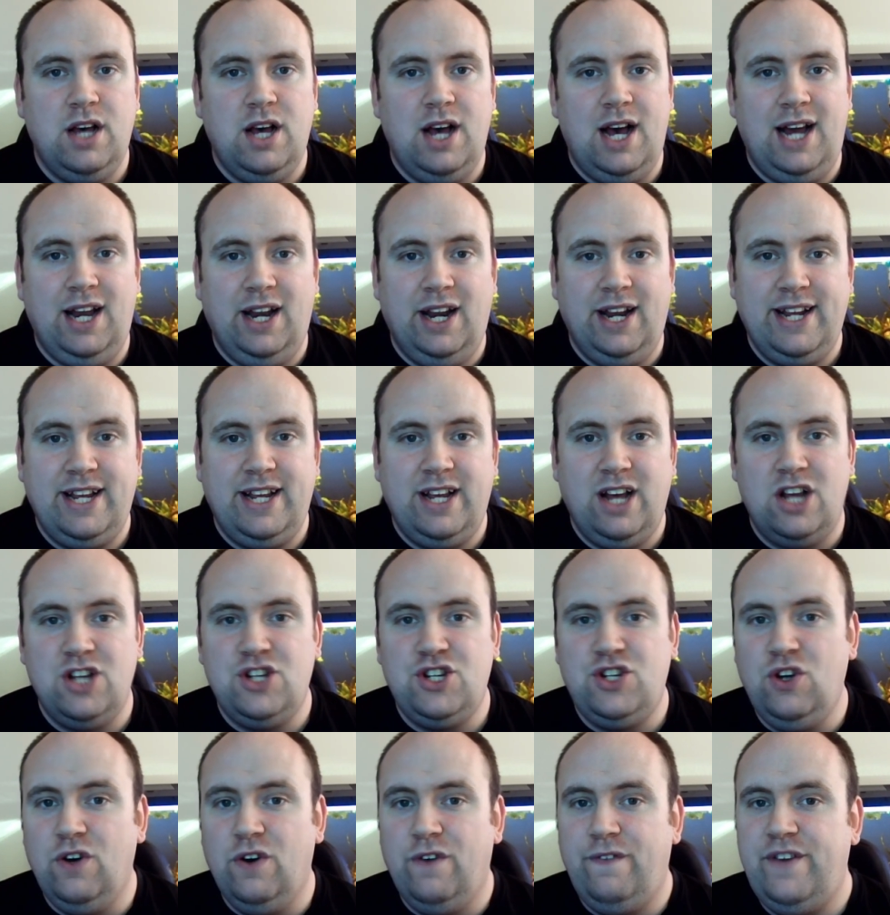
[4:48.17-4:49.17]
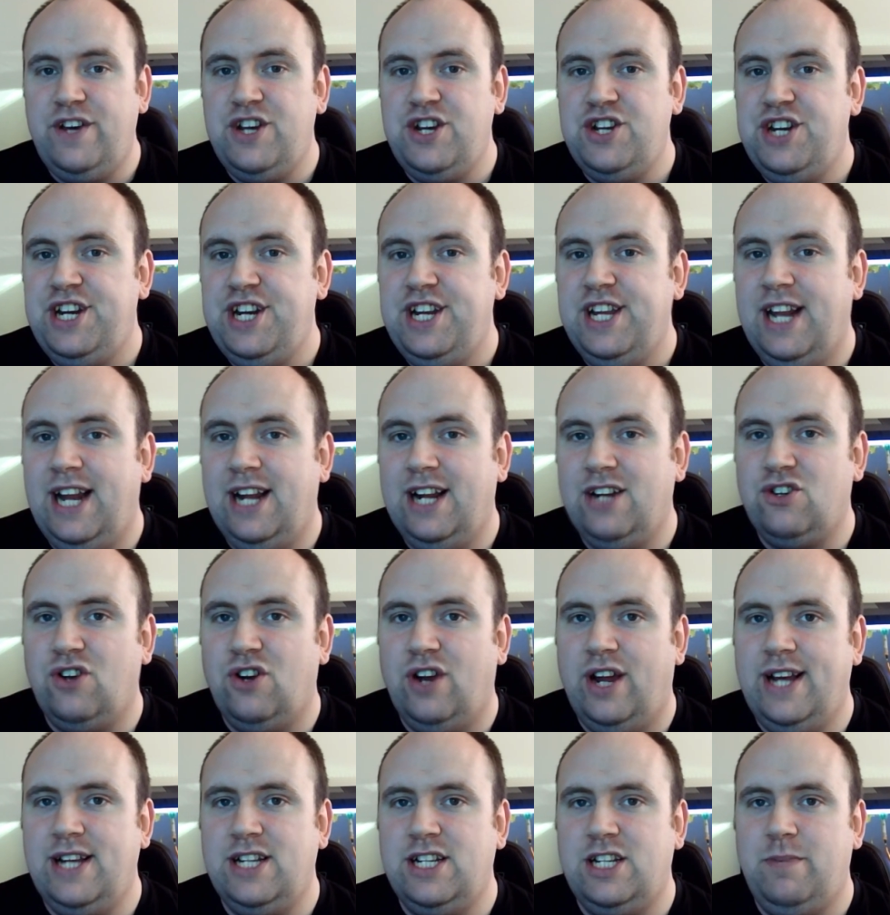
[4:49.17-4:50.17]
And like us, your fish need
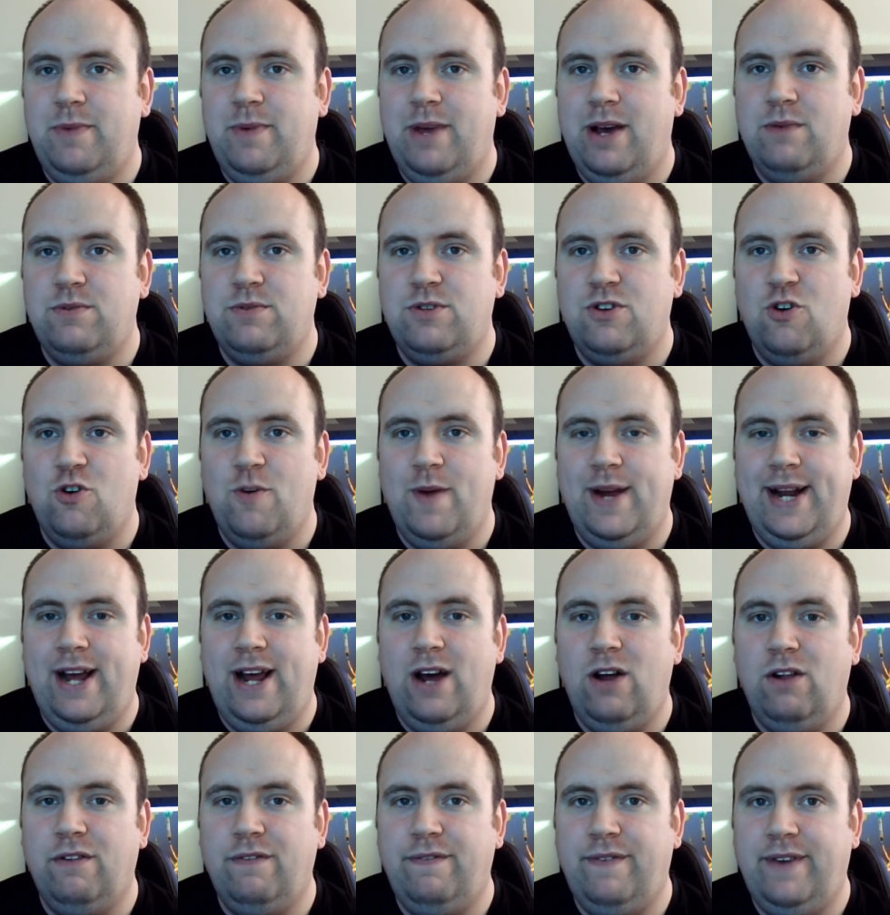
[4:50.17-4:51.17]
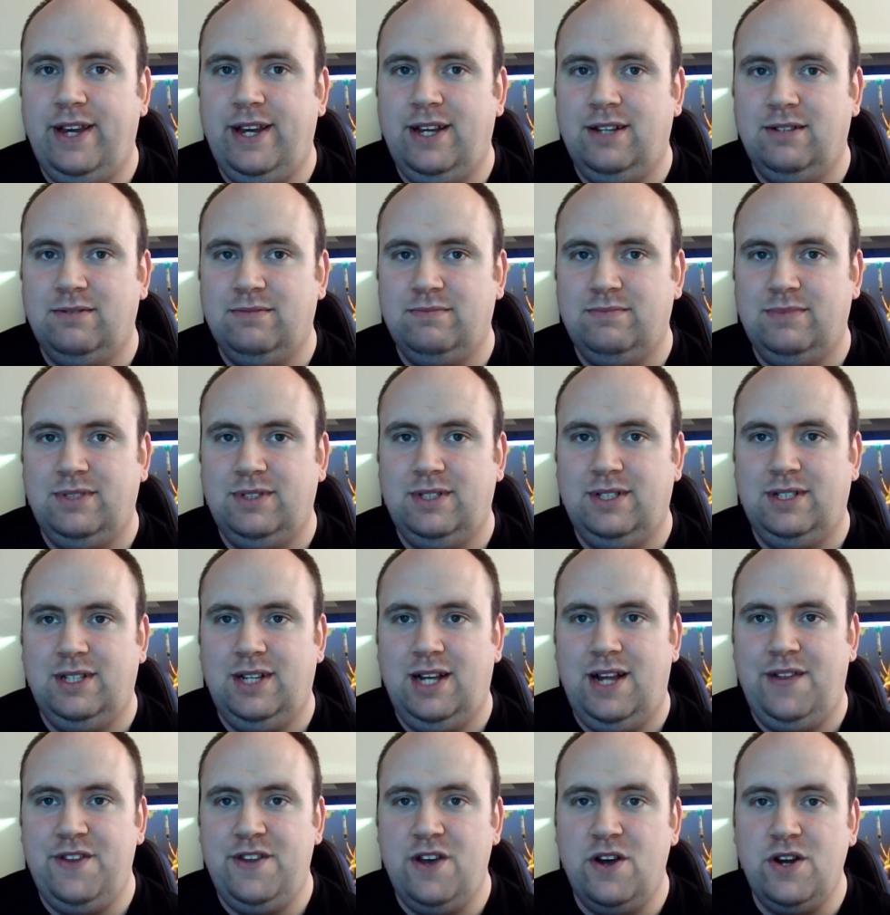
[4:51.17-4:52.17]
electrolytes to be able to remain healthy.
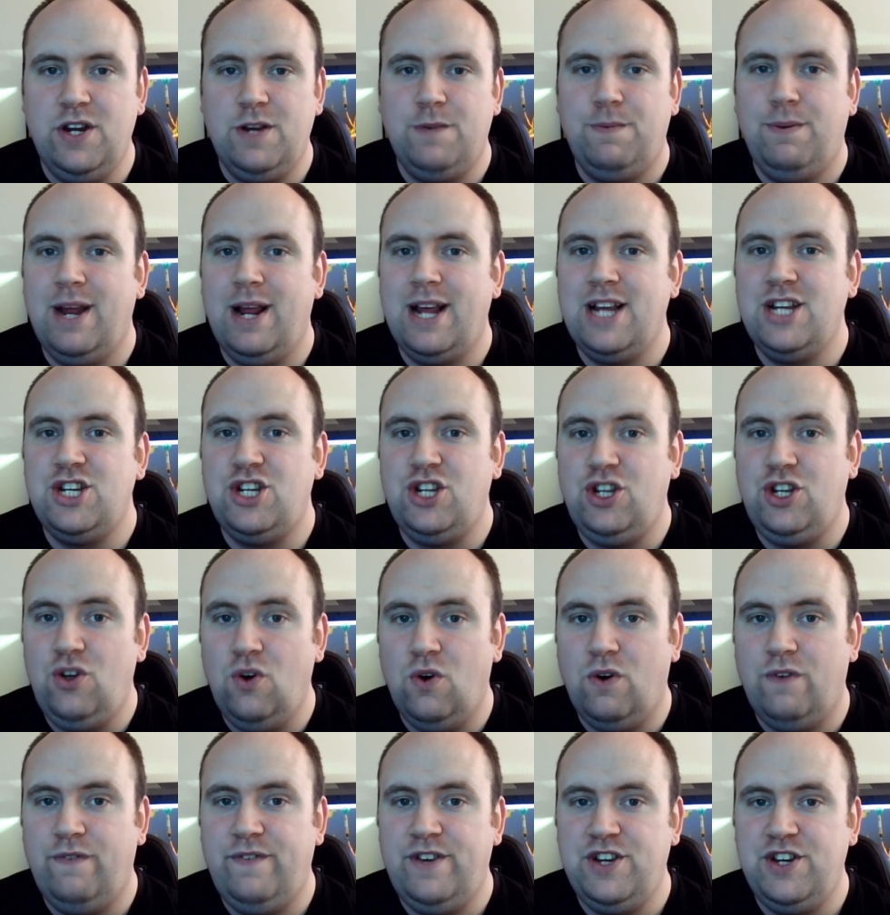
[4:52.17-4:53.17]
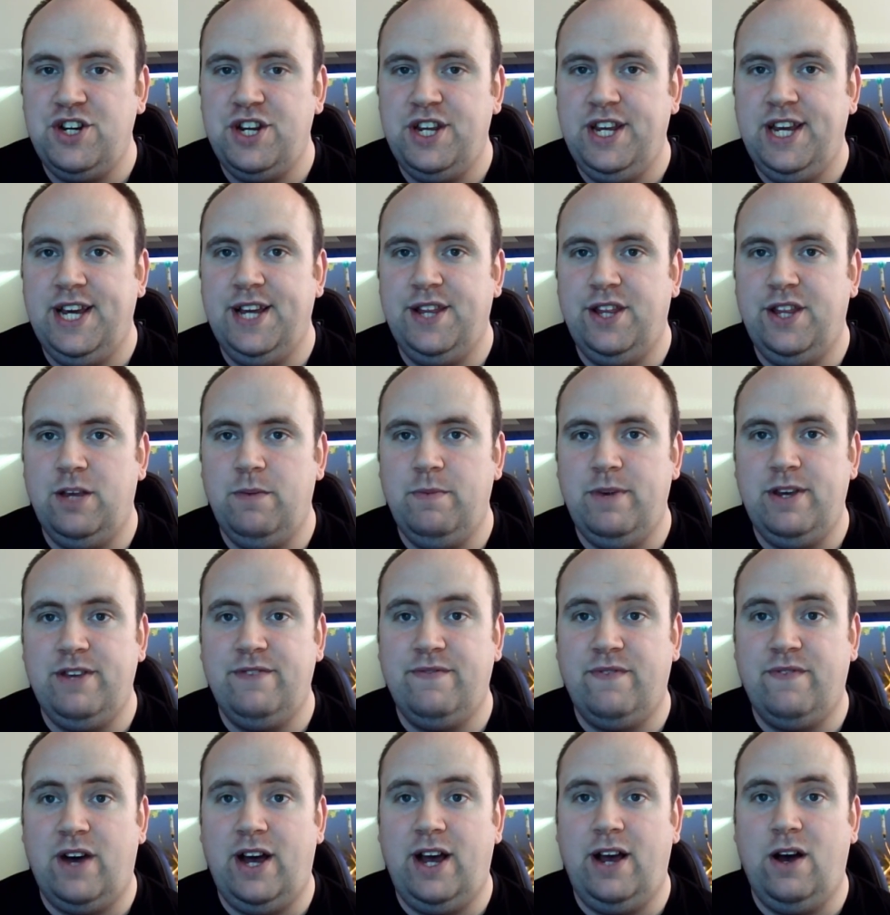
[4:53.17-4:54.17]
And the only place your fish can get them is
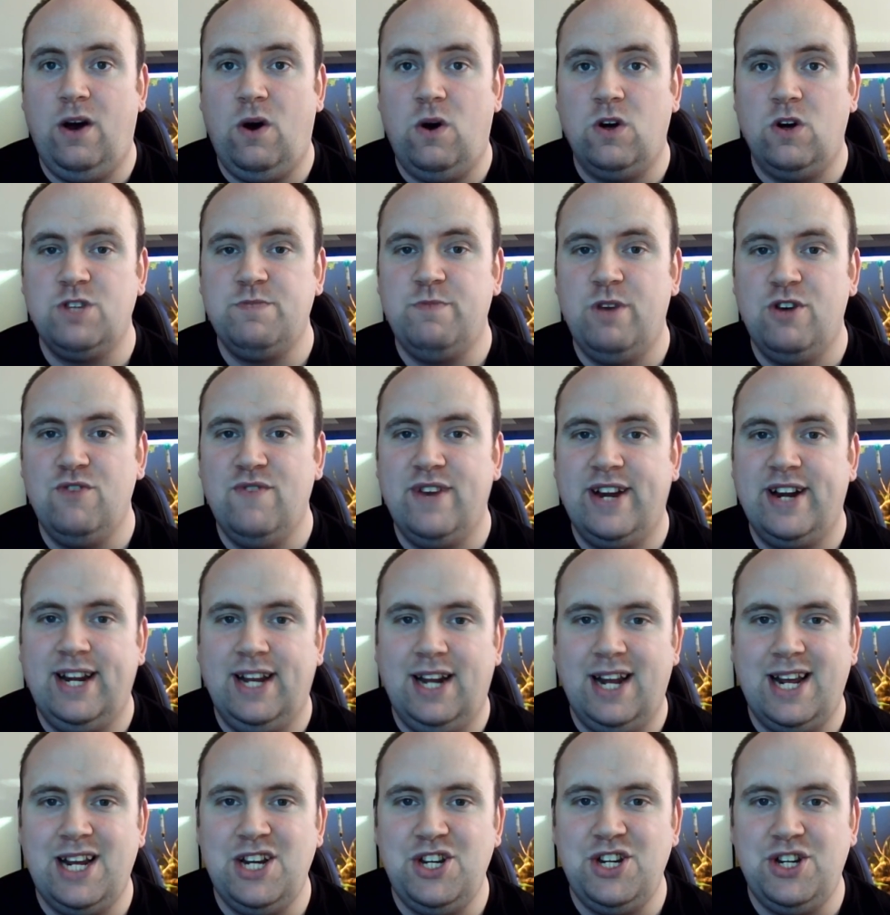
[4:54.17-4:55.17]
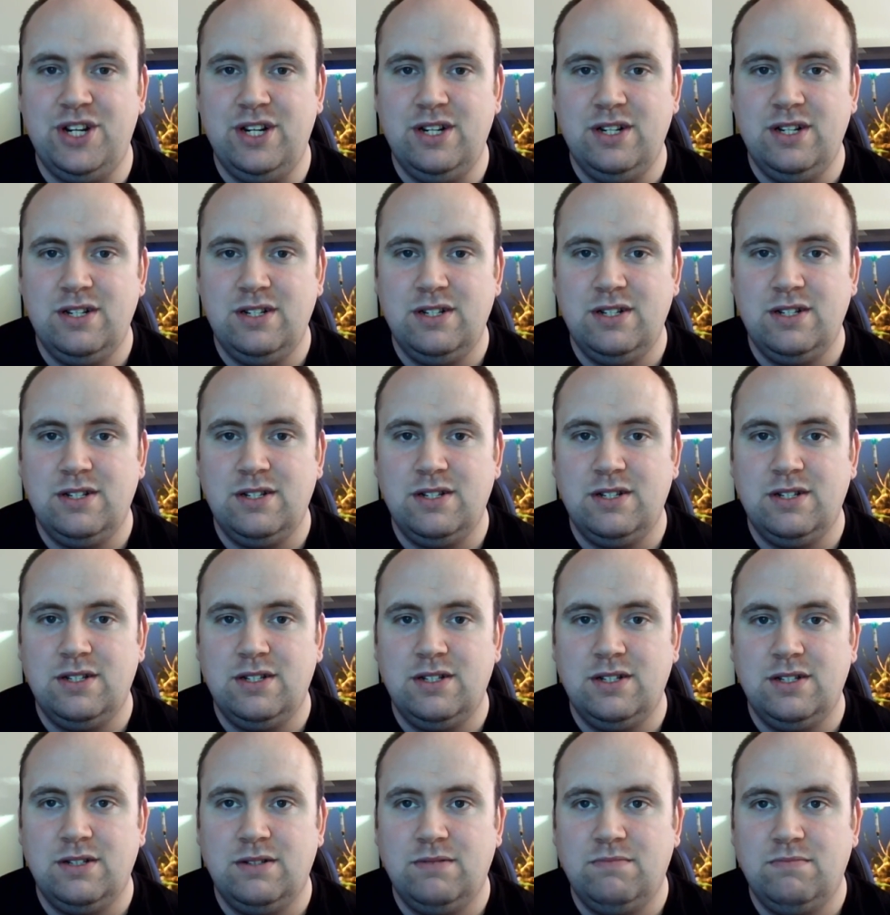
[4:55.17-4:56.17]
via osmoregulation
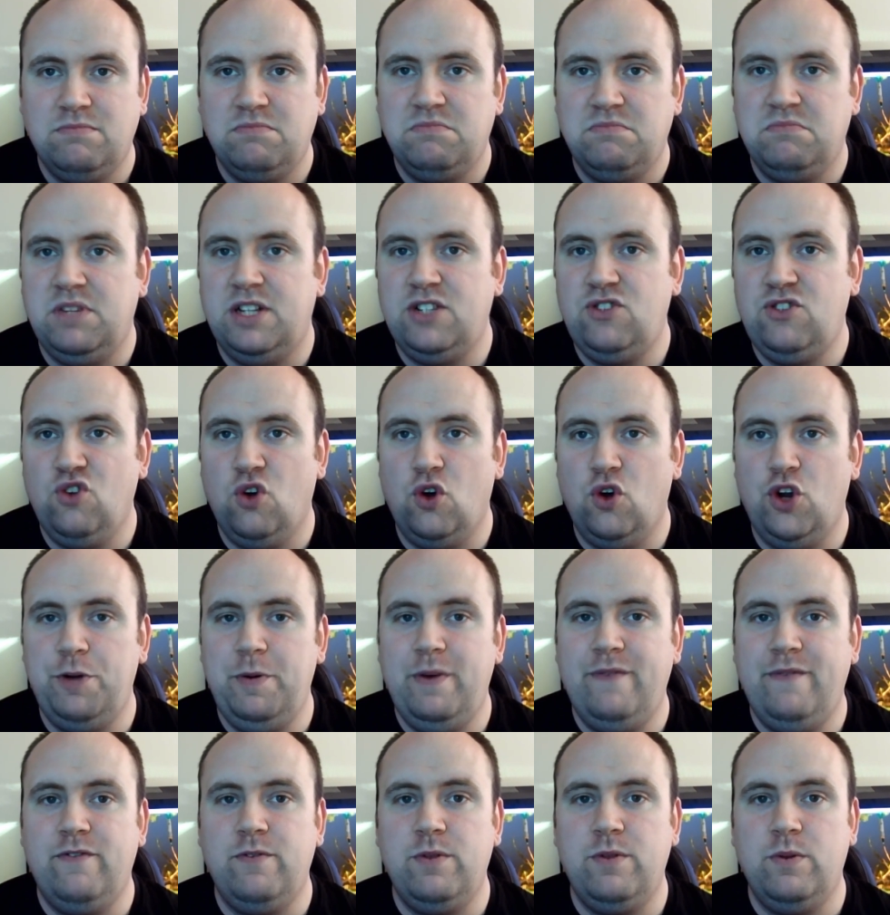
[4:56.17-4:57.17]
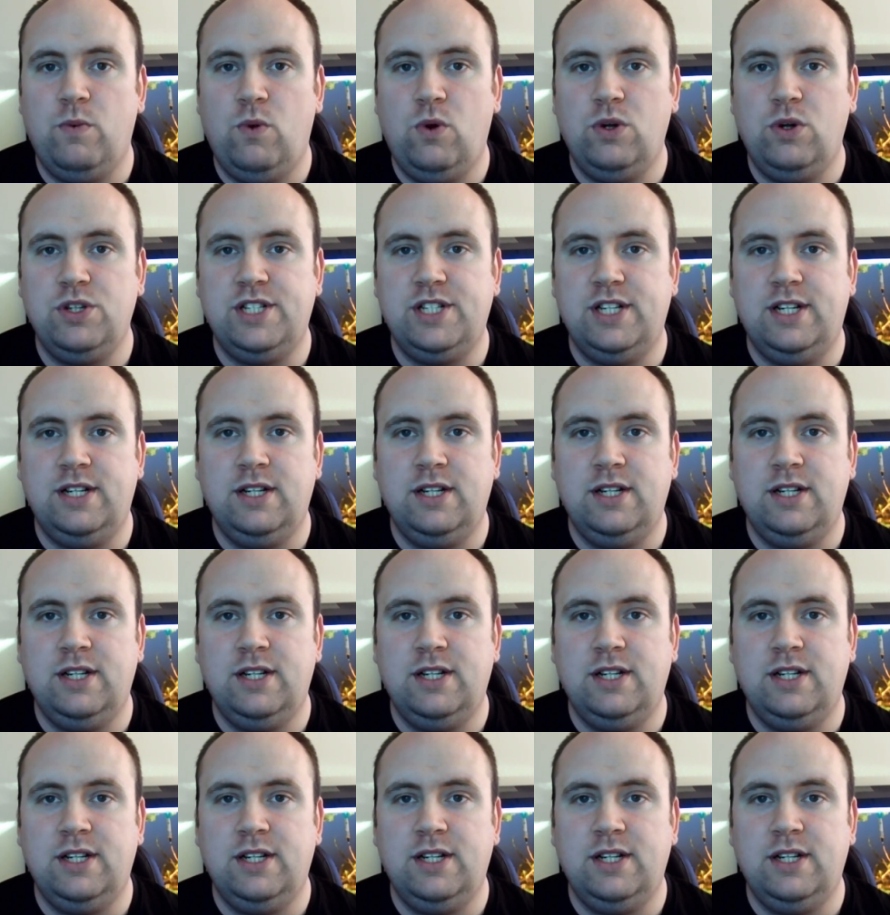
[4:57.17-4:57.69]
and drawing them in from the water.